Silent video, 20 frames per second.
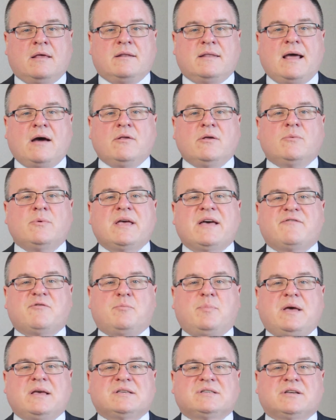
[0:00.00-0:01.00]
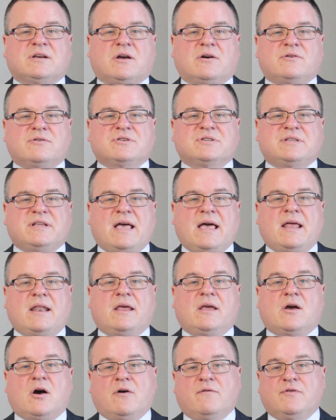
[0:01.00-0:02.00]
Now that we have a basic
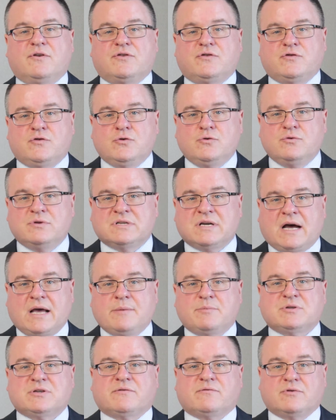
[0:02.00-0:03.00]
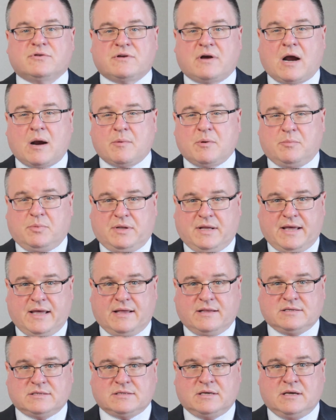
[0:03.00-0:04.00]
understanding of the two types of retirement
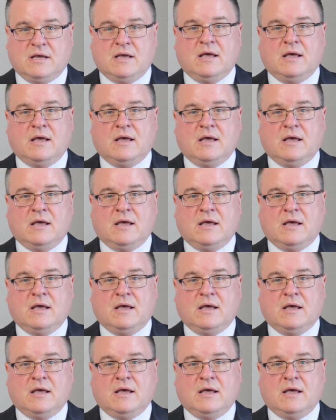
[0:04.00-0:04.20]
plans,